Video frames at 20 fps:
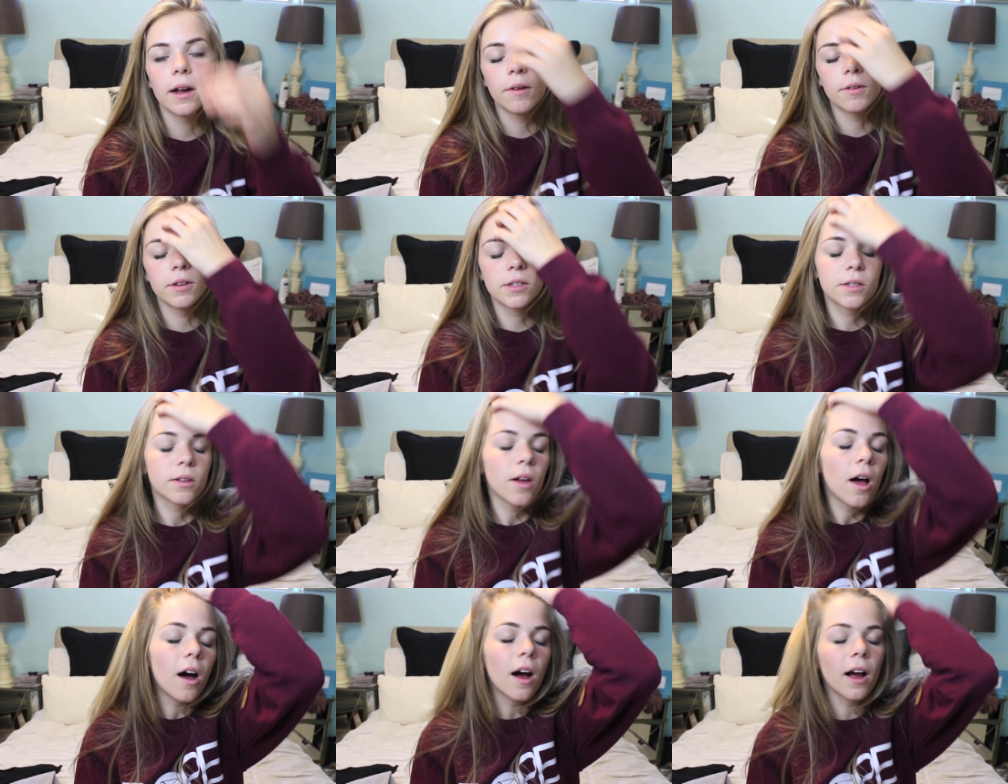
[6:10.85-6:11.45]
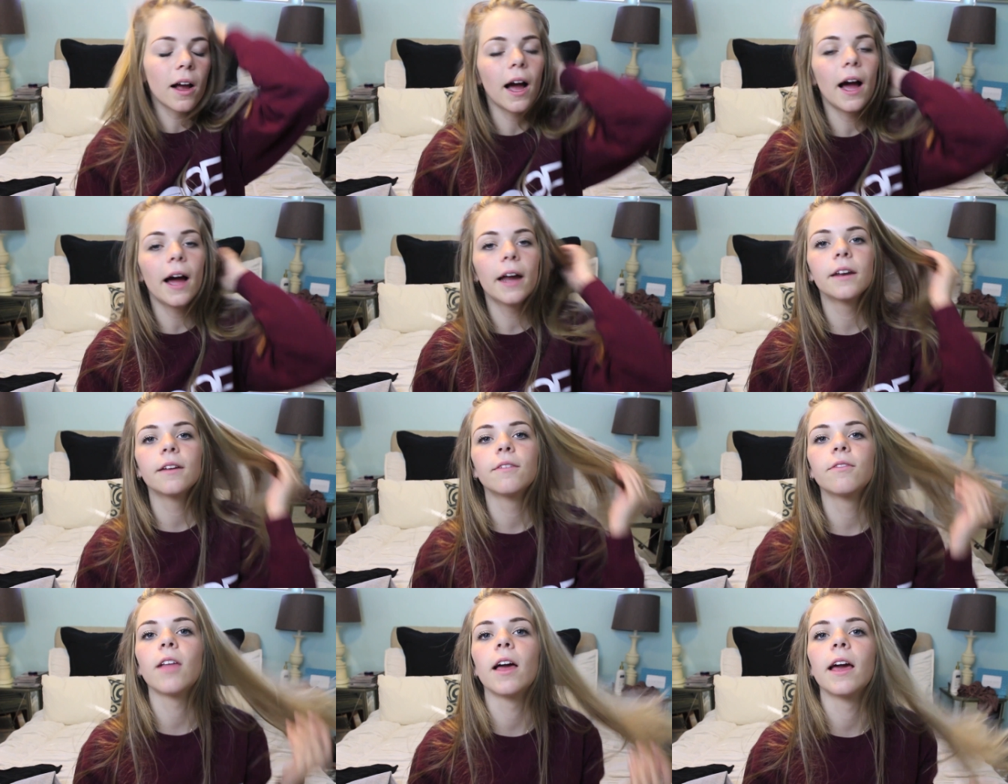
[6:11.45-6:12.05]
It was
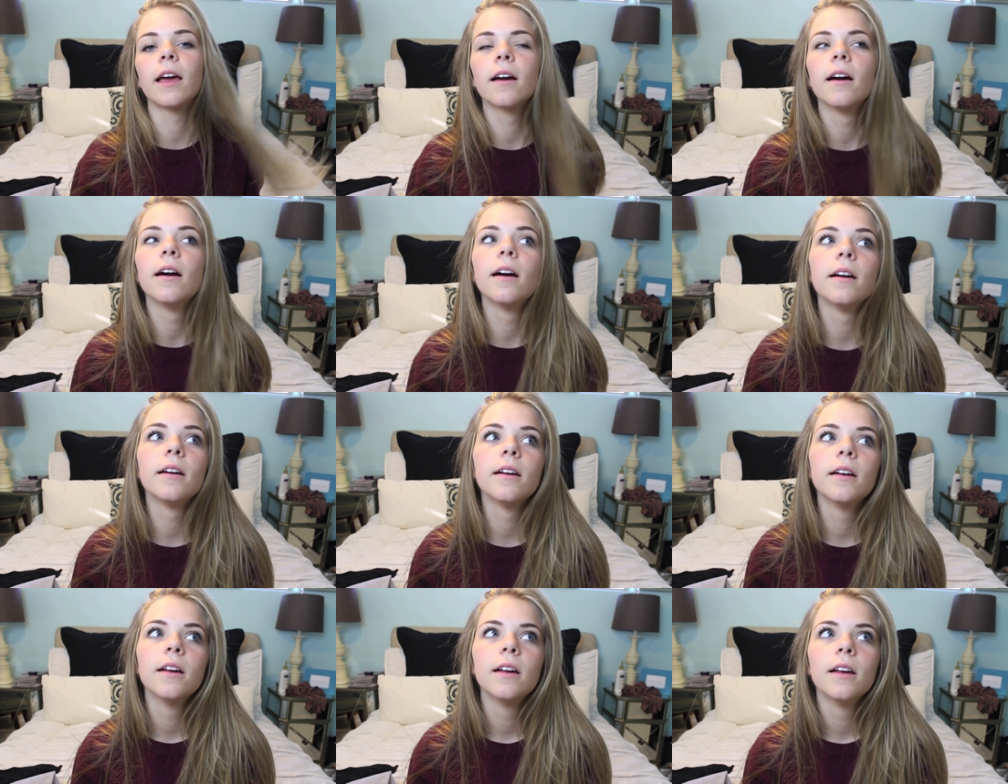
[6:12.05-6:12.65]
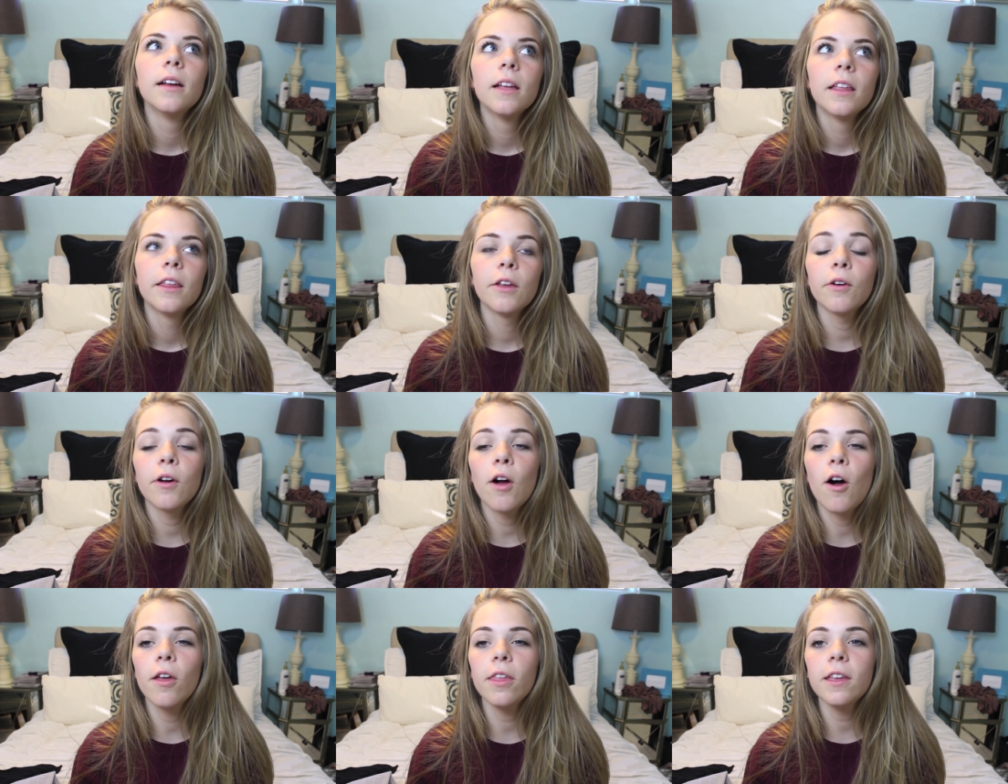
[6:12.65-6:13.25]
kind of like a,
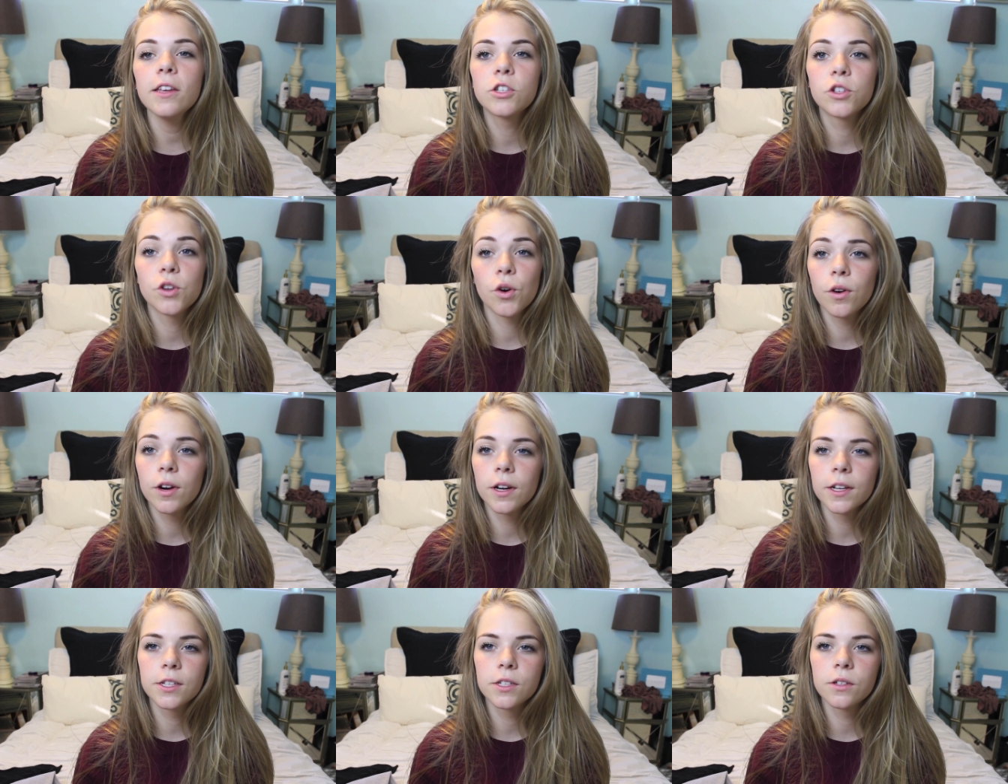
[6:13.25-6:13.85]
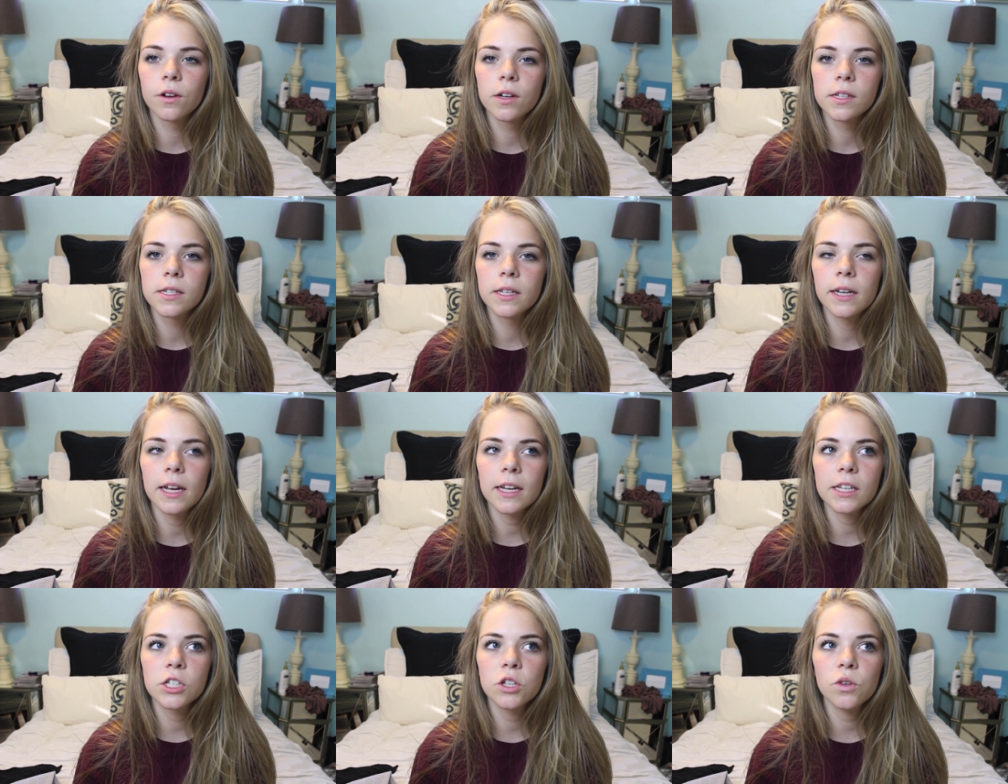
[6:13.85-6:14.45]
there were all these tourist stores
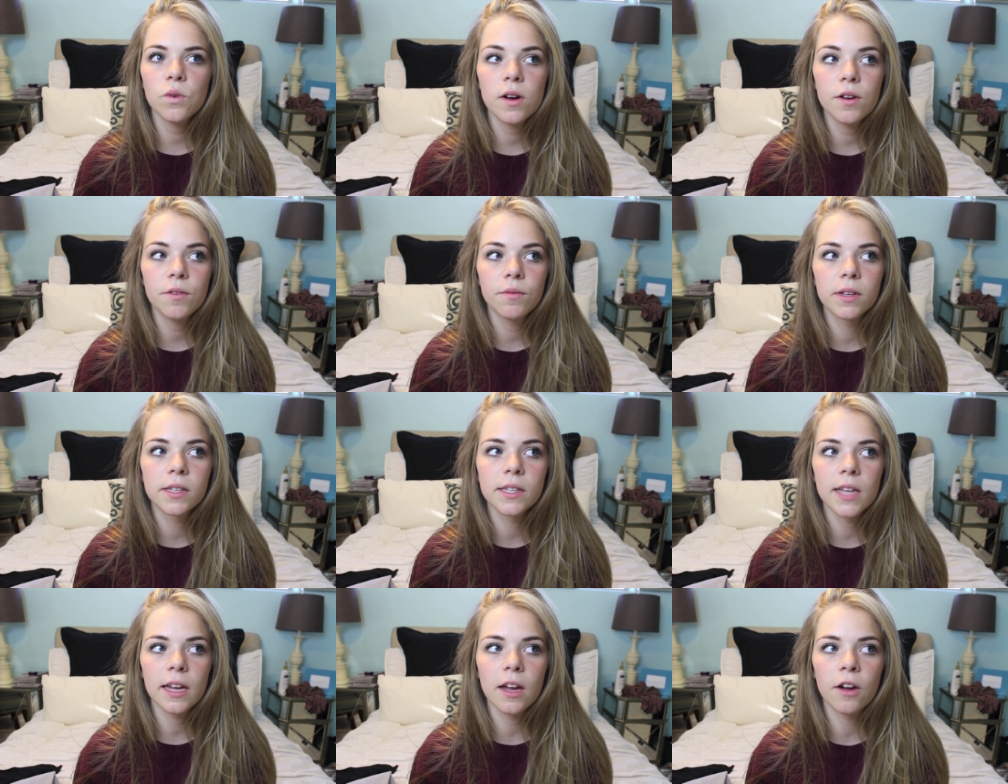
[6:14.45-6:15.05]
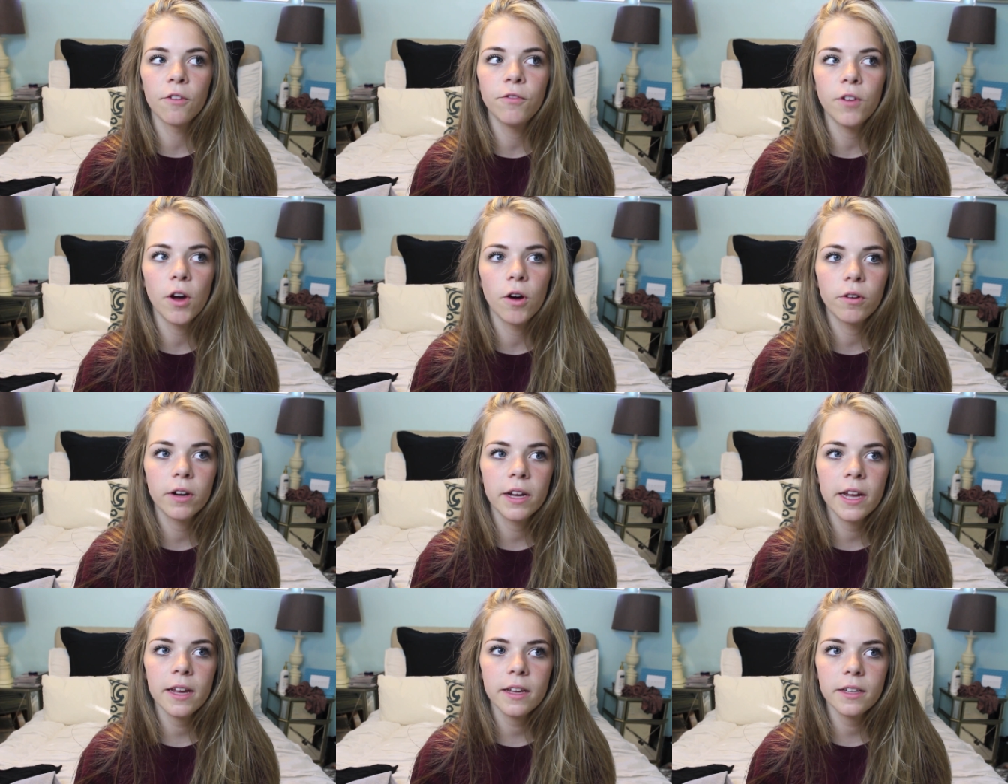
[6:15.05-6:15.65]
and next to one was like a
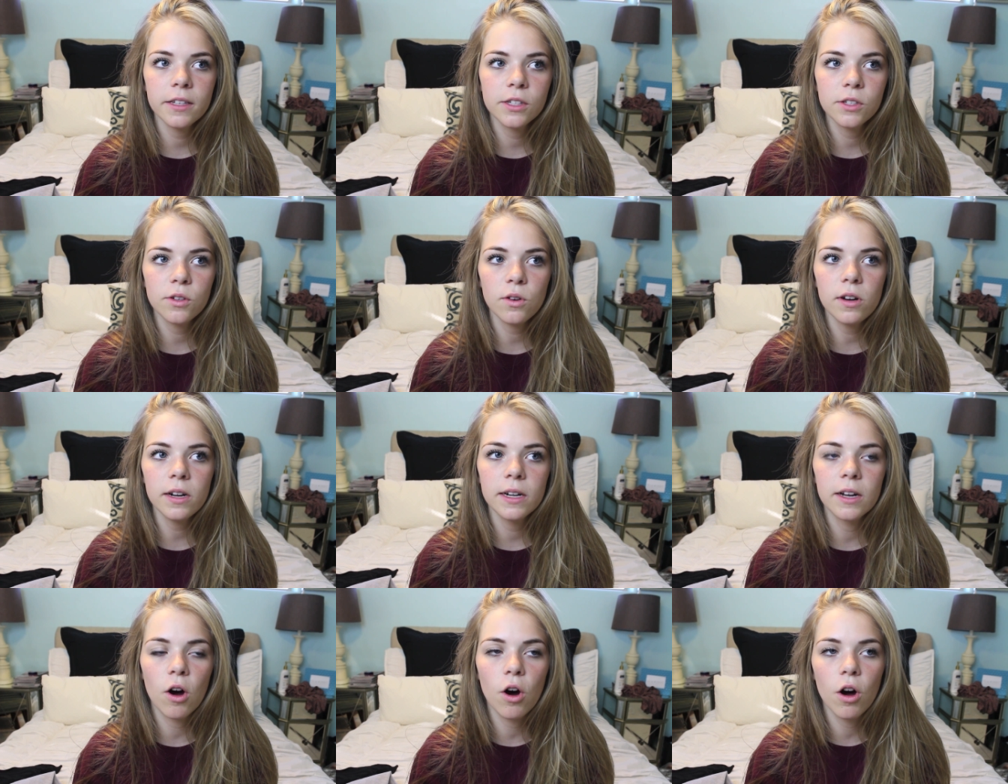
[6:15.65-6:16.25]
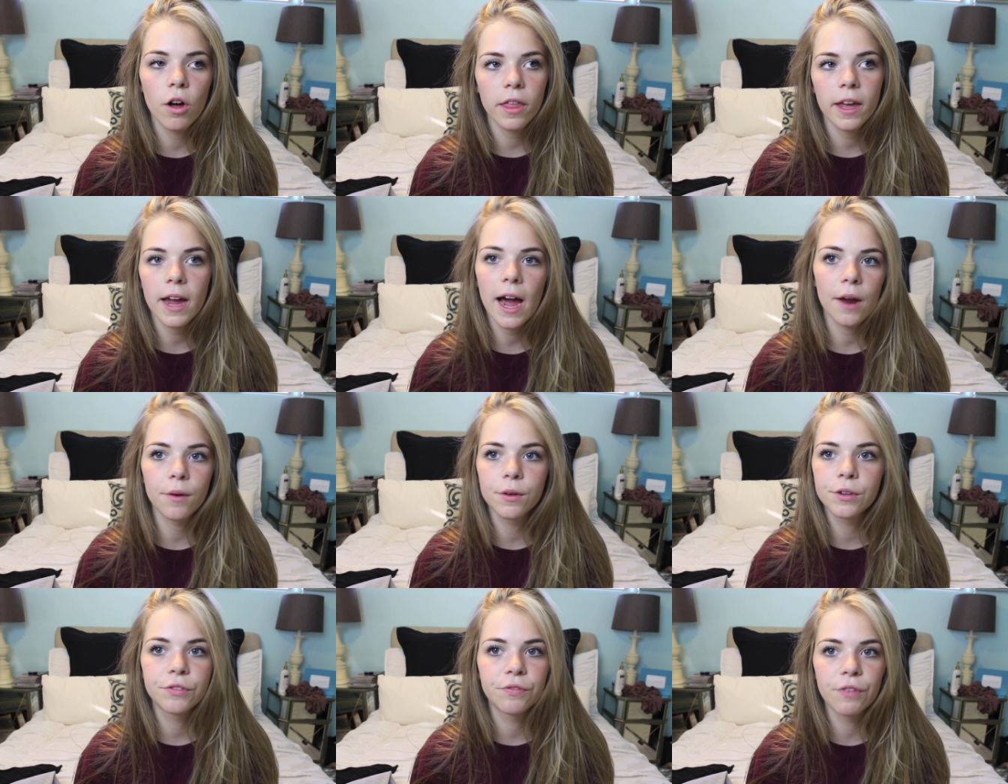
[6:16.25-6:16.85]
phone case store and all they
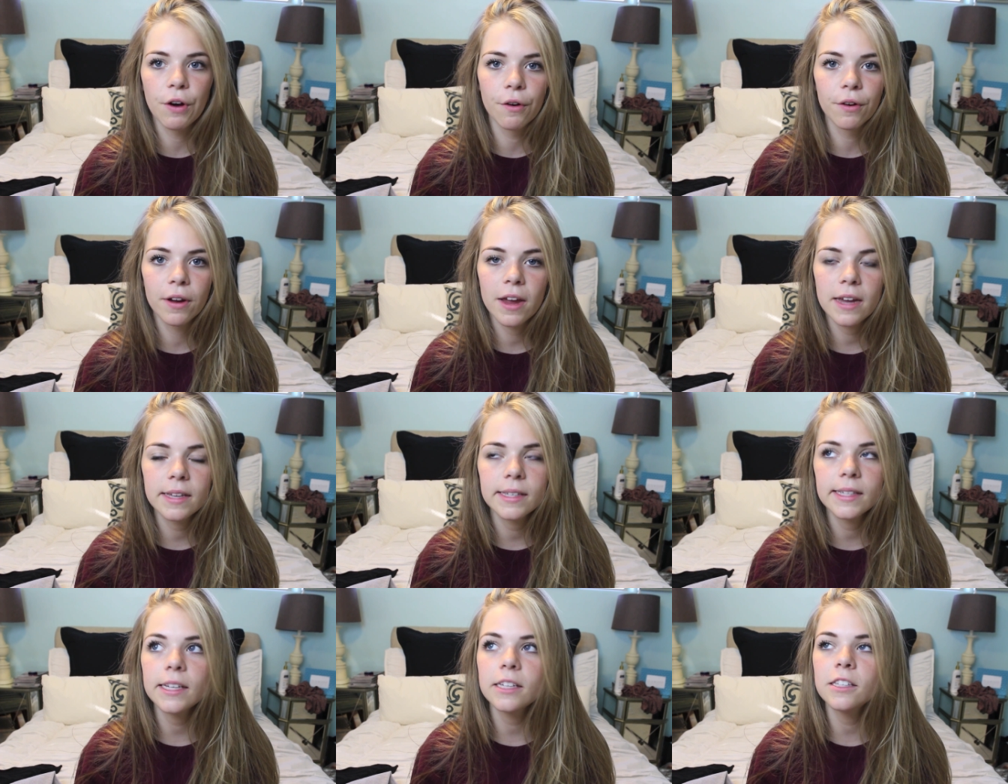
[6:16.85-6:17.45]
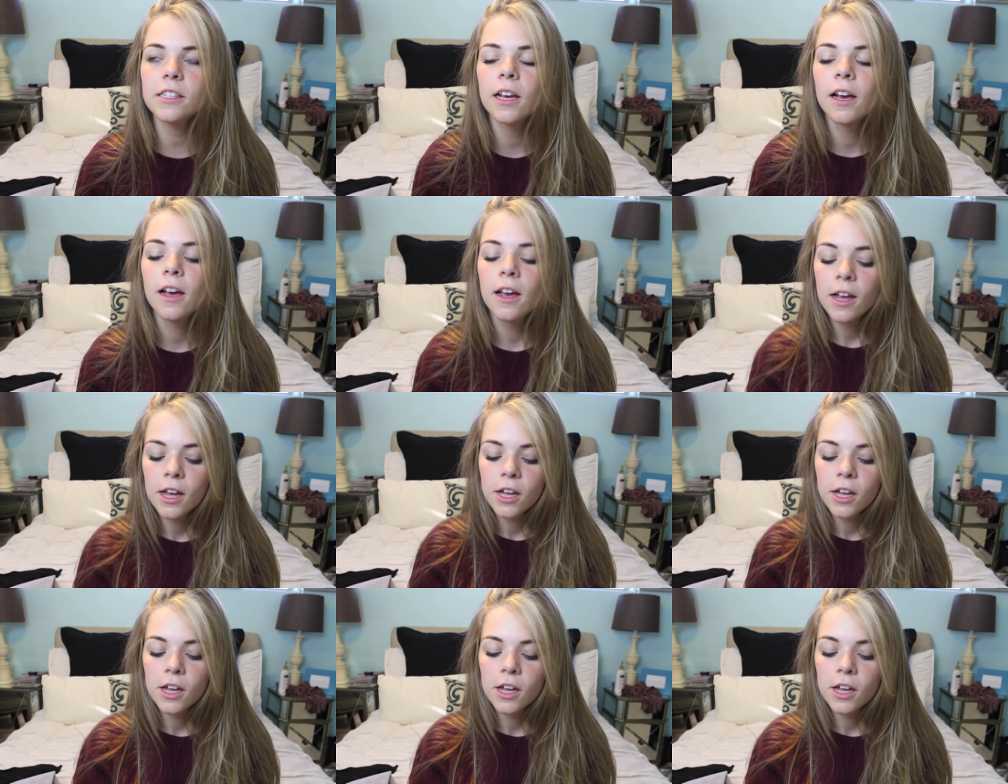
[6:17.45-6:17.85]
had was phone cases.